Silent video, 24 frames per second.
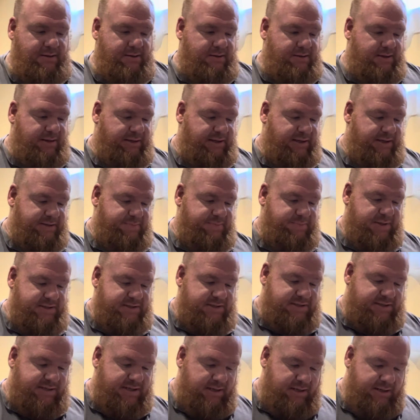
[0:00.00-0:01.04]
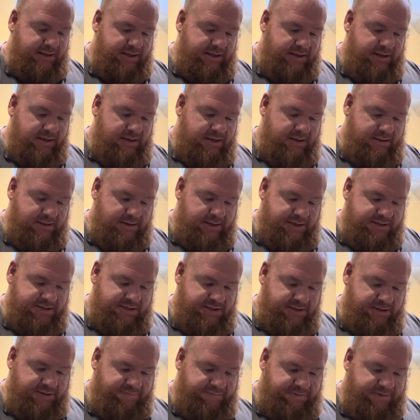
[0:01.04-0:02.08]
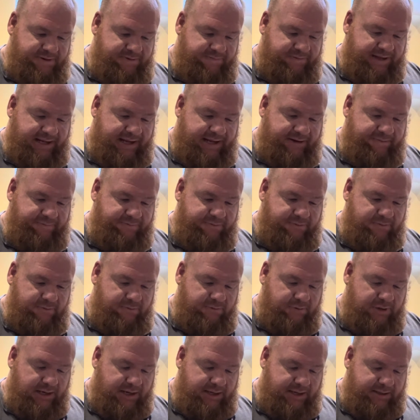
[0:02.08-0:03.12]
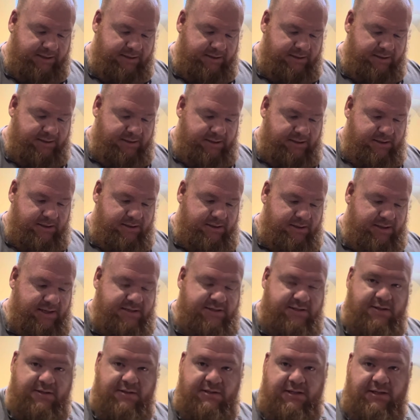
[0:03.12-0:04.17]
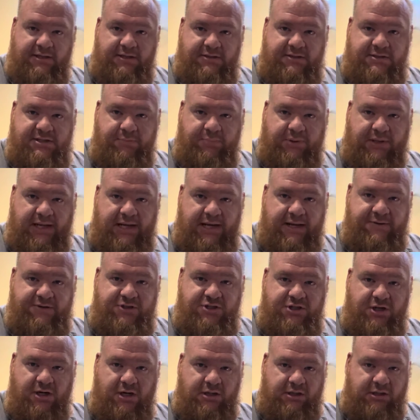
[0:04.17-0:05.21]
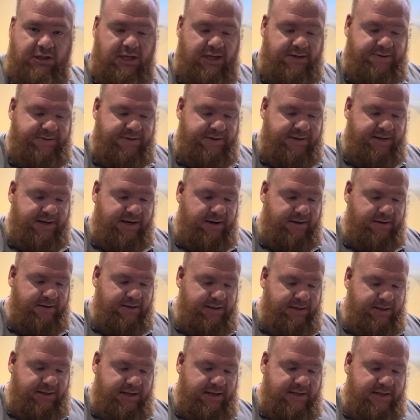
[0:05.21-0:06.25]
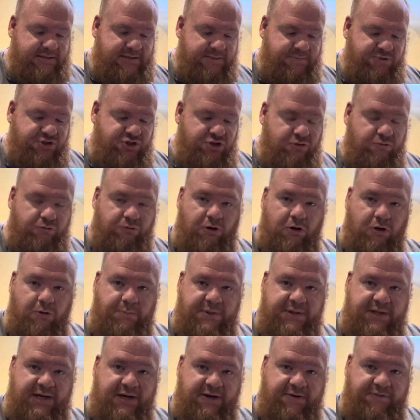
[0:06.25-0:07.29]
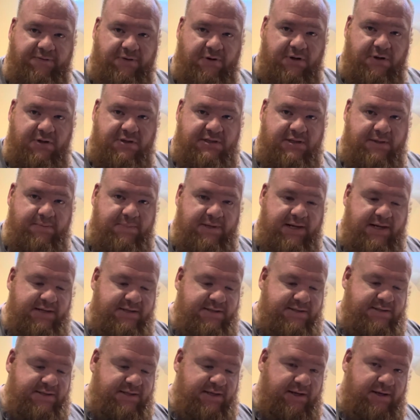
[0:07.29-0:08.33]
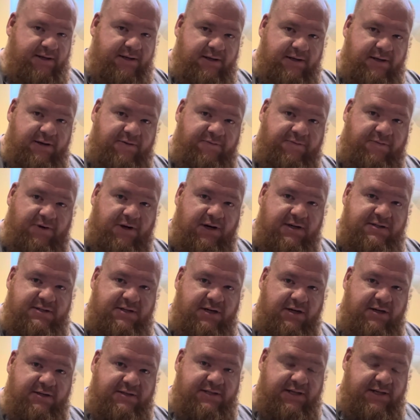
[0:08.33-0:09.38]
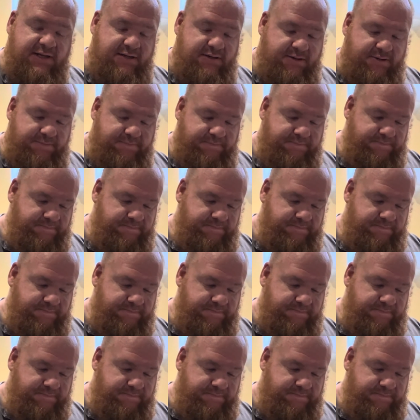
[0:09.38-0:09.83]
I got a piece of steel in here, nice good flat rock, nice little supply of char cloth in there, and some jute rope in there for some nice fire starting tinder.